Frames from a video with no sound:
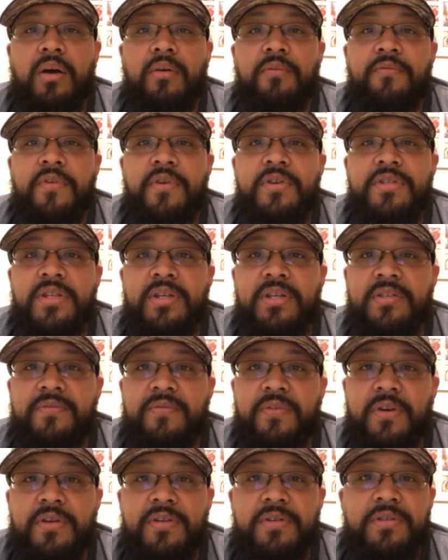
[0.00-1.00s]
first things
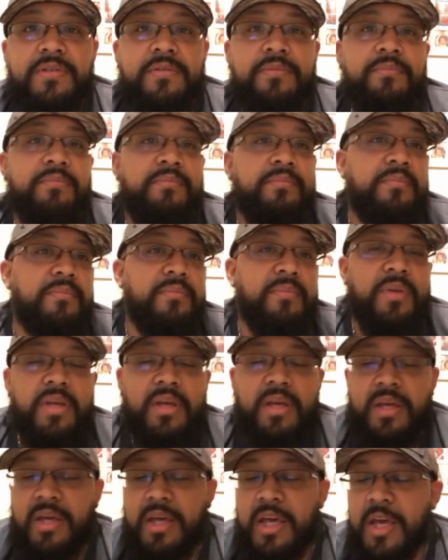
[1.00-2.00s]
first,
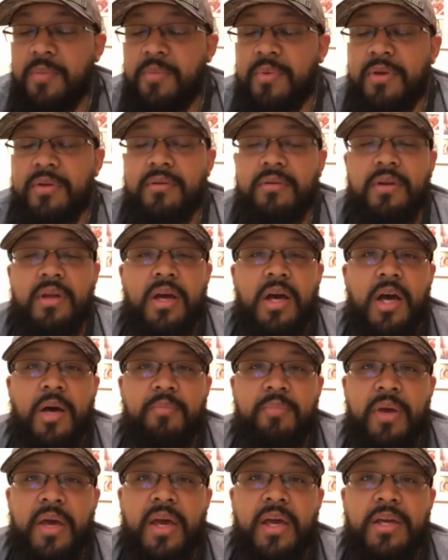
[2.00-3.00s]
keep it a
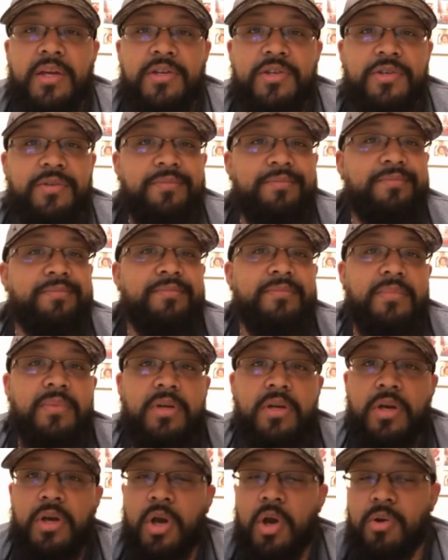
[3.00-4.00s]
page,
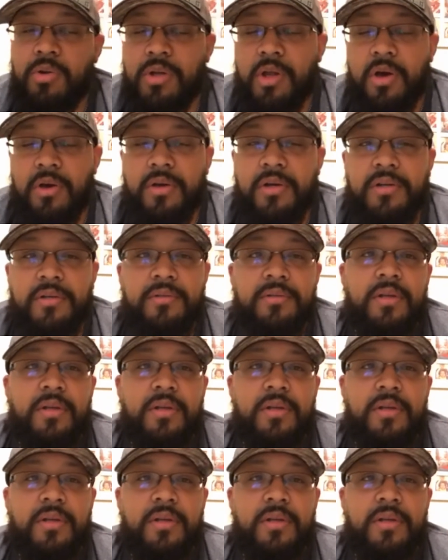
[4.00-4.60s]
no longer.